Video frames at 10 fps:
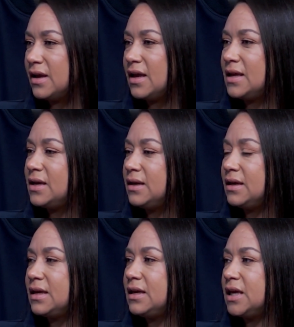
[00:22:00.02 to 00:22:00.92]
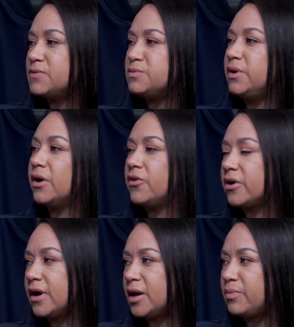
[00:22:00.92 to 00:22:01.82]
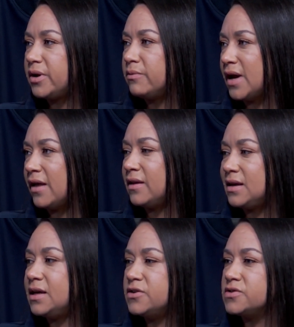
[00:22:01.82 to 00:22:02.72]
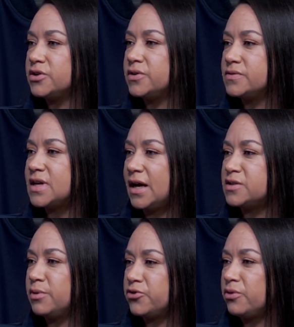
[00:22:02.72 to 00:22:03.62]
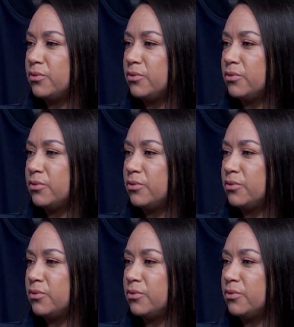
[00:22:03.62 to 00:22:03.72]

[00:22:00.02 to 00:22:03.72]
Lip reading: And he gives me all the credit, but in reality, he deserves as much or